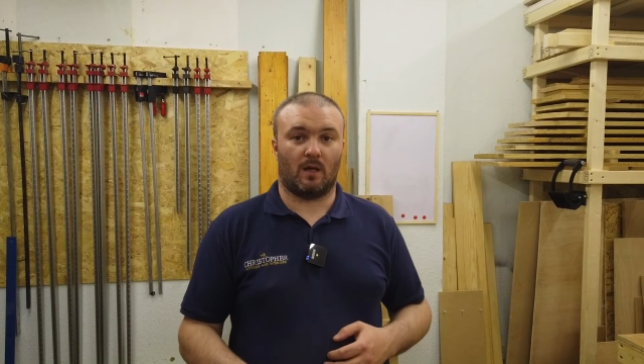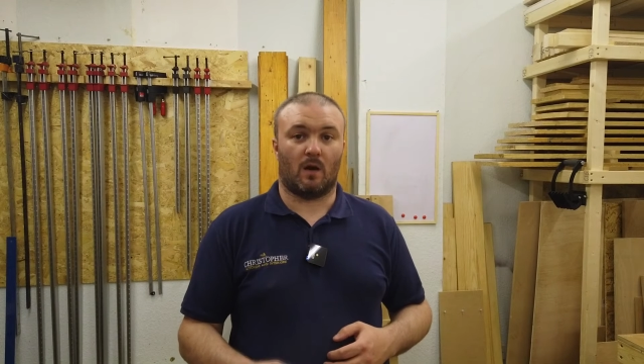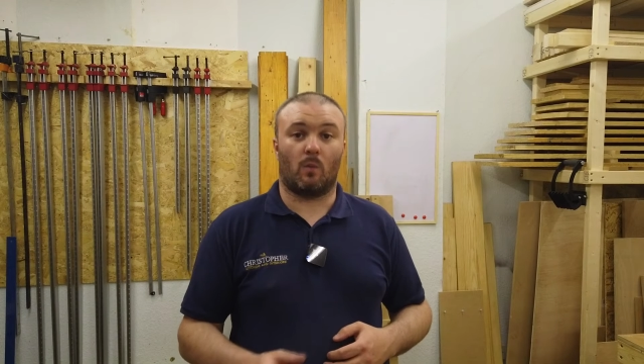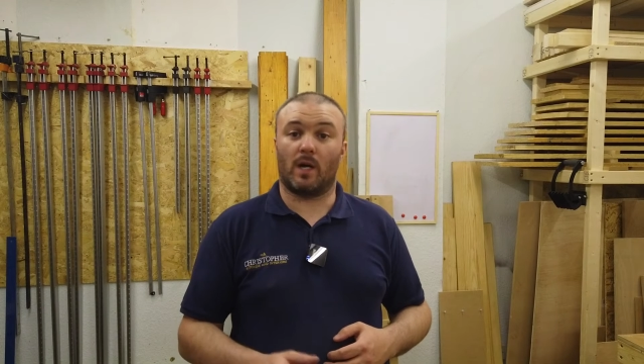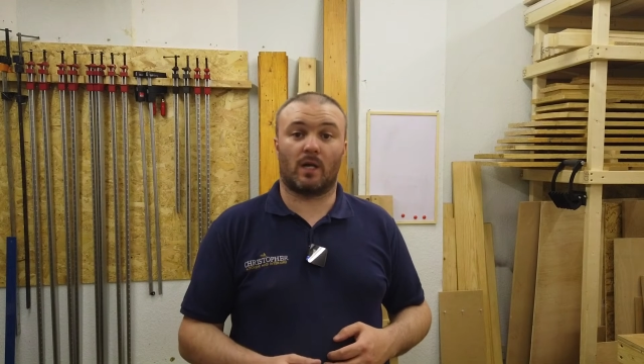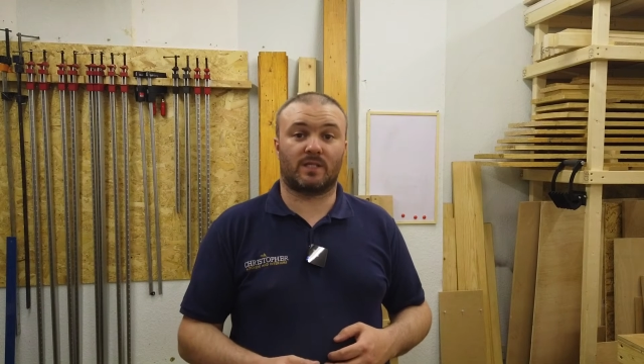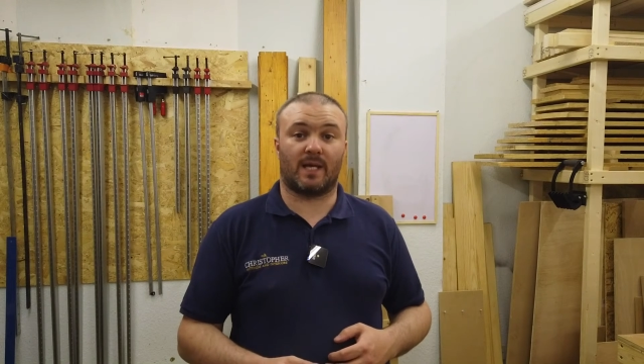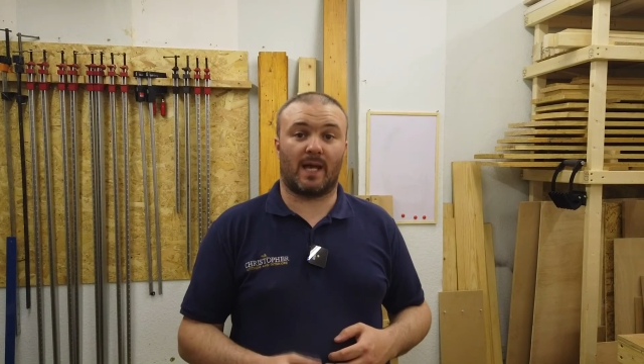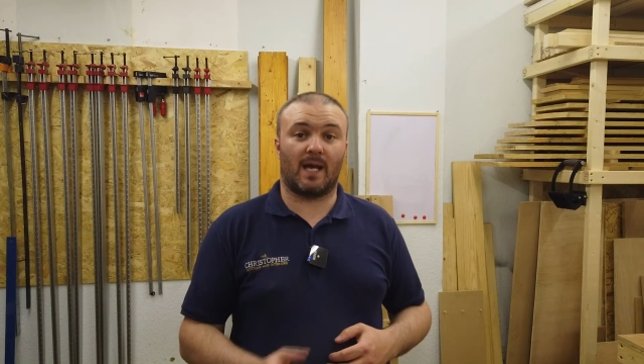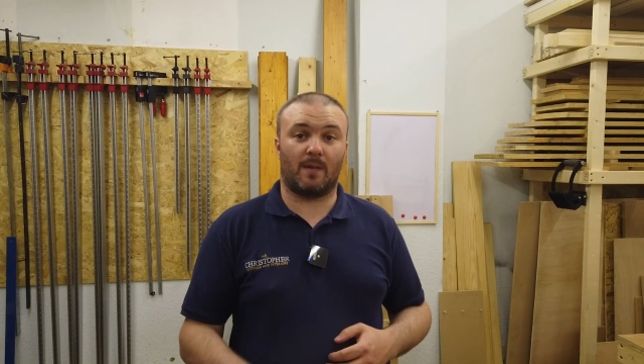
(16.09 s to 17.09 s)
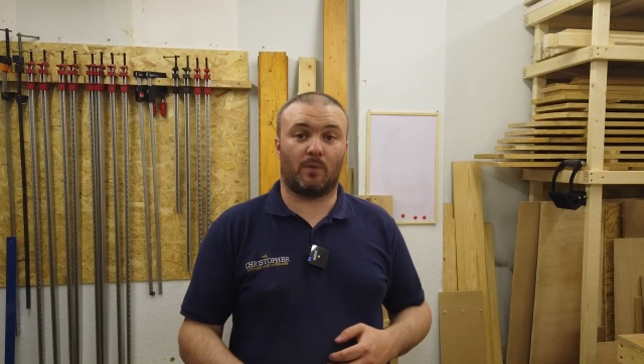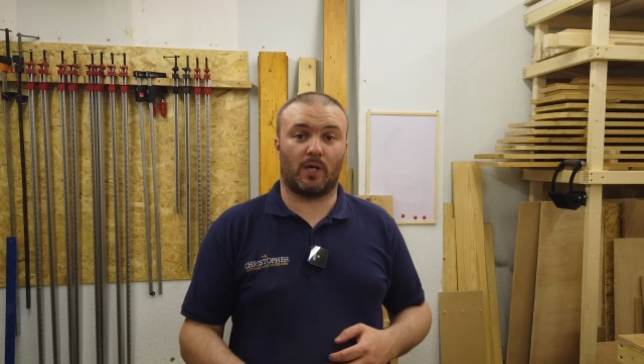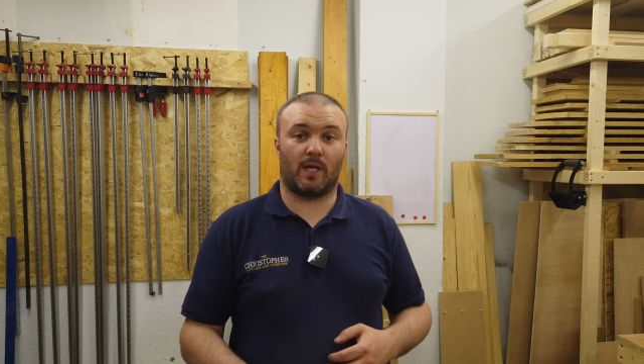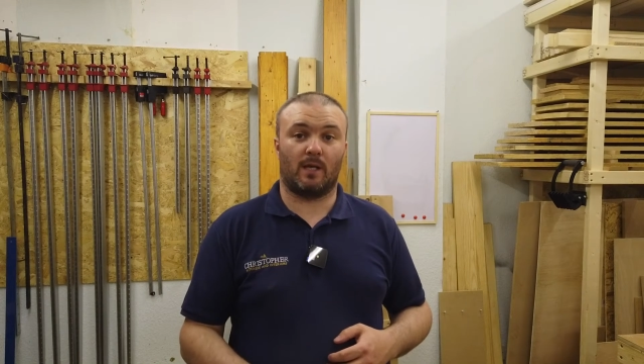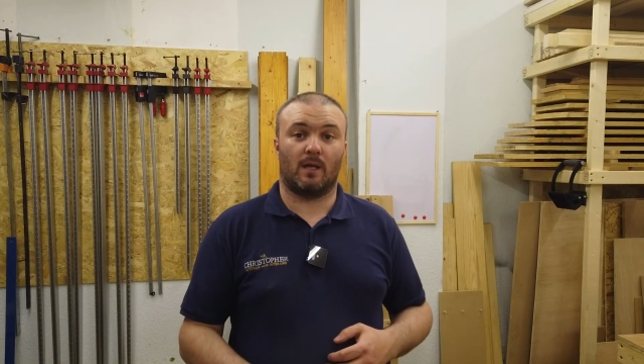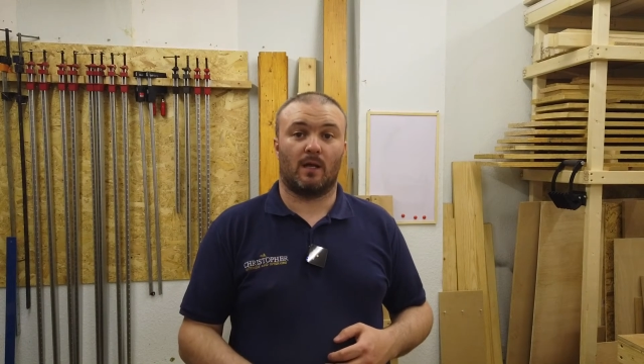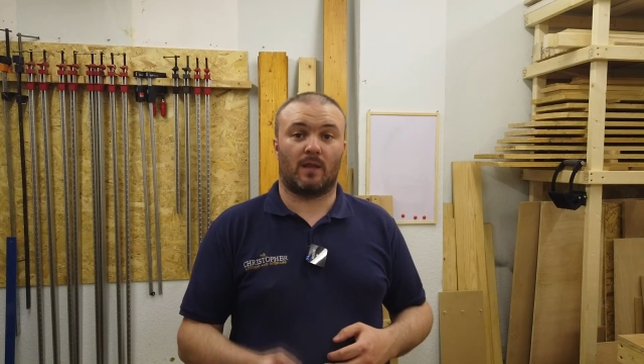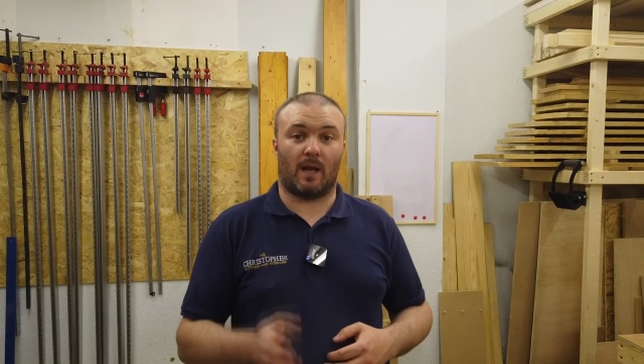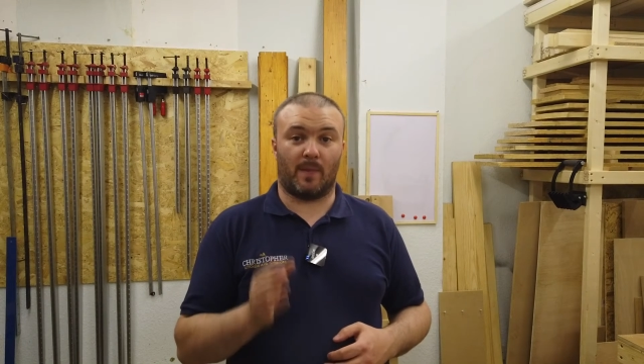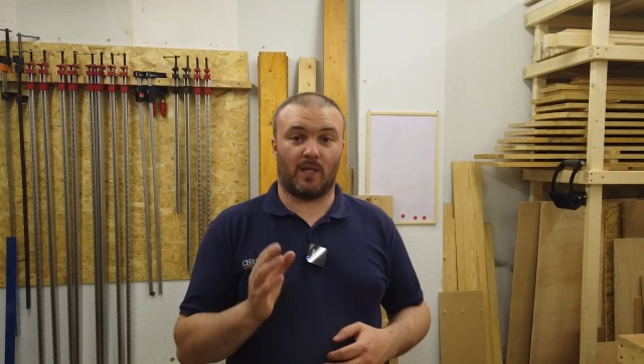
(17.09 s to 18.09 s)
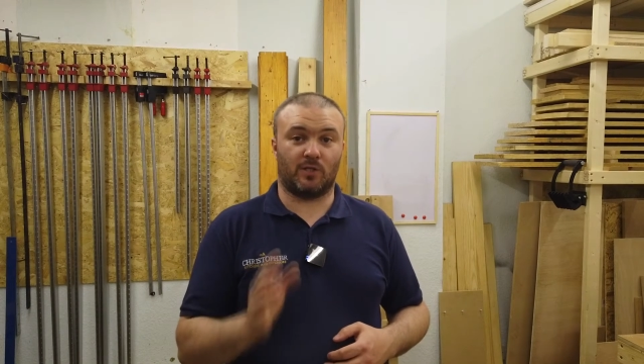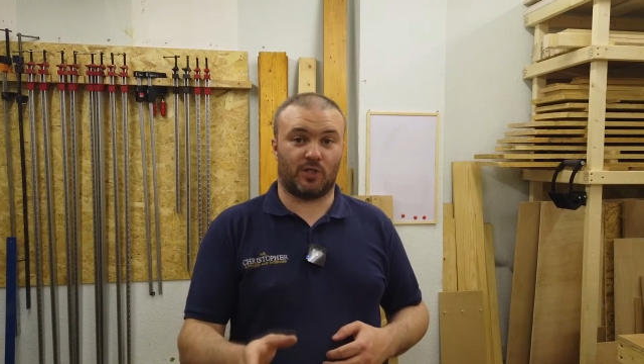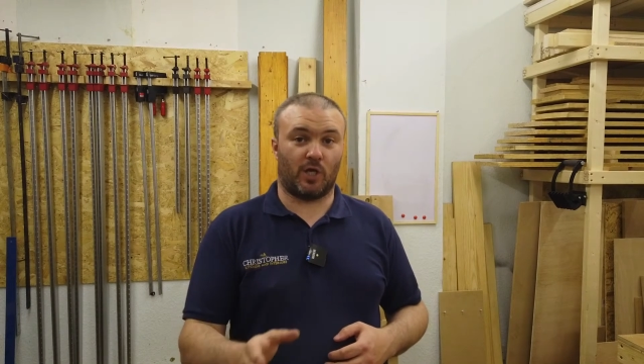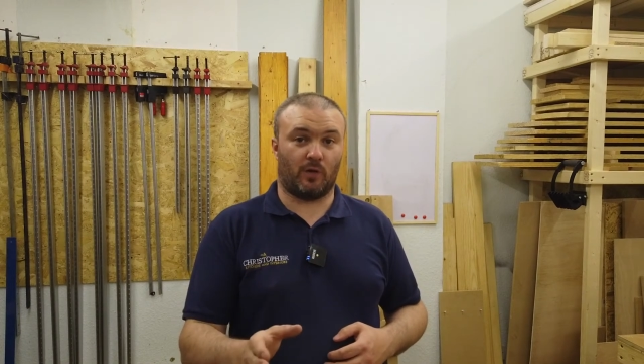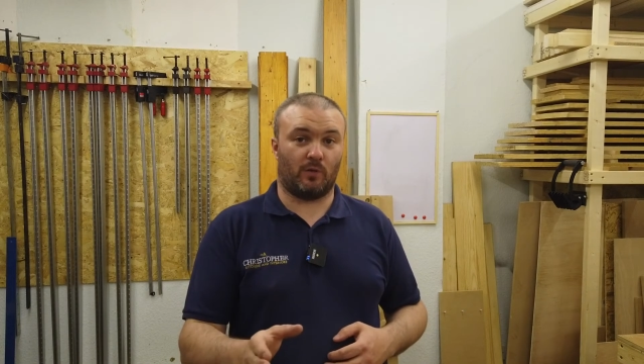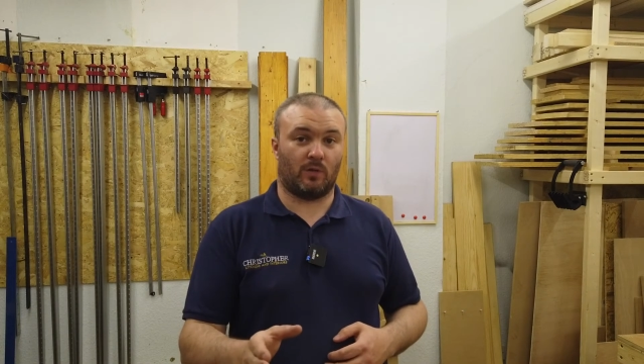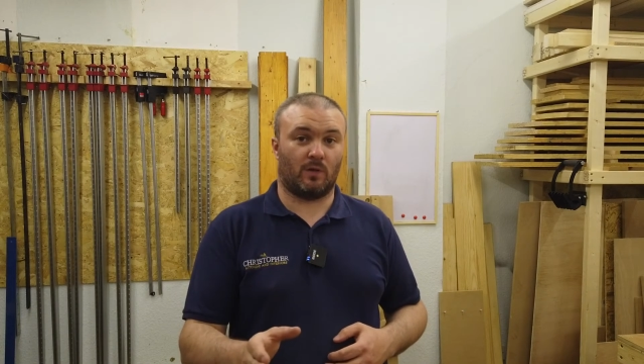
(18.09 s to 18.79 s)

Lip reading: And when I say anybody, that means you.